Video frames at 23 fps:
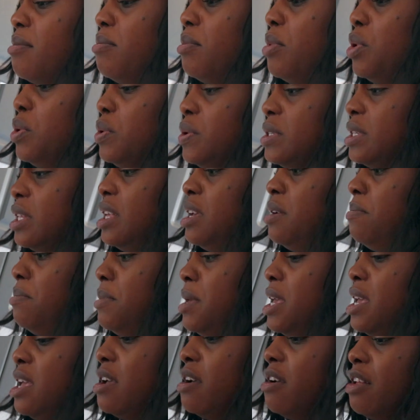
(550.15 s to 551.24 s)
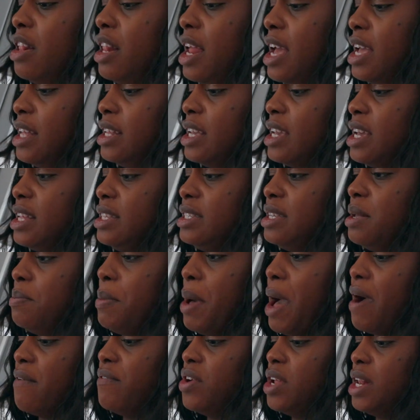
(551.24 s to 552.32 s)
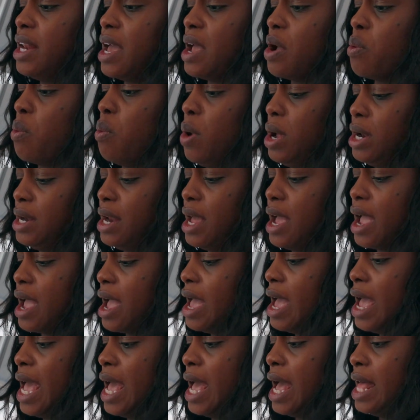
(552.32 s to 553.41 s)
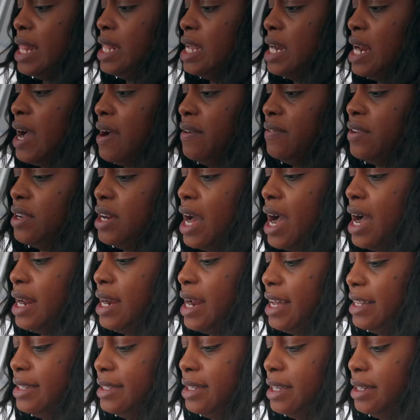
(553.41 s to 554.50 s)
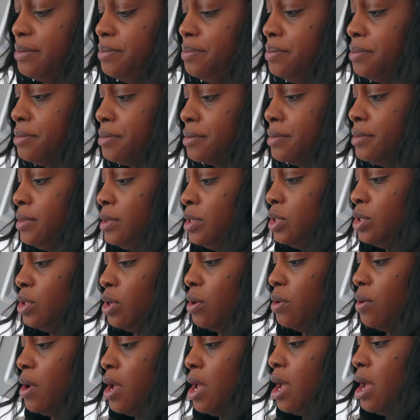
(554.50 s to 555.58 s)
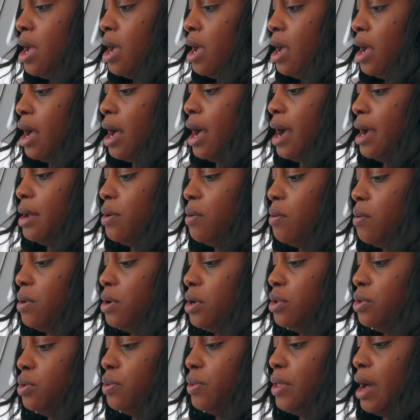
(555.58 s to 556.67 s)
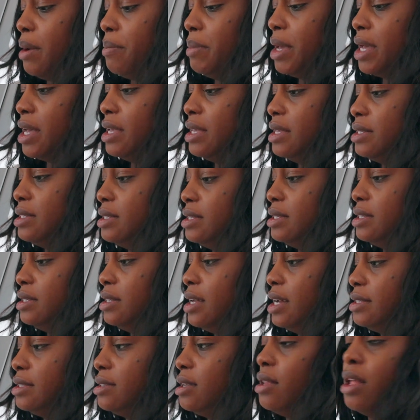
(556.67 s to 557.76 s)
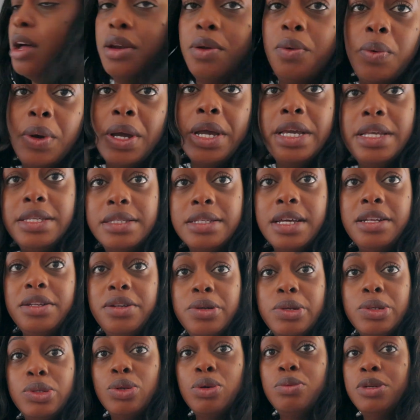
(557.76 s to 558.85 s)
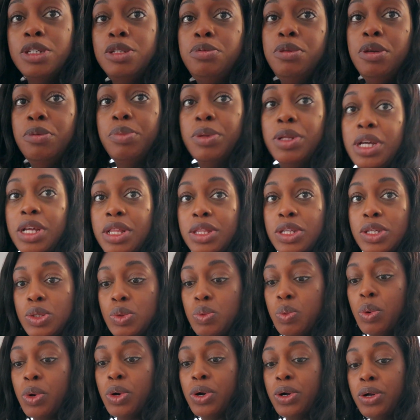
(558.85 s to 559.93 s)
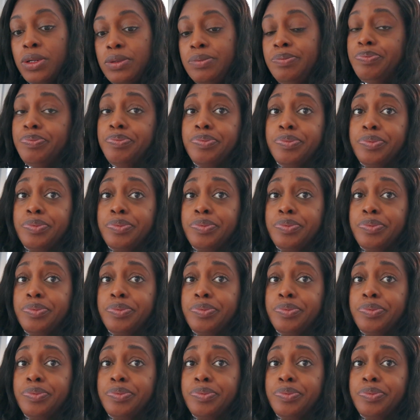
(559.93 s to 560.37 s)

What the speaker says: mostly me, like the kids them have it like one day, and then after that, that's it. So I don't want to do that because that's a lot of waste, and there's so much people in this world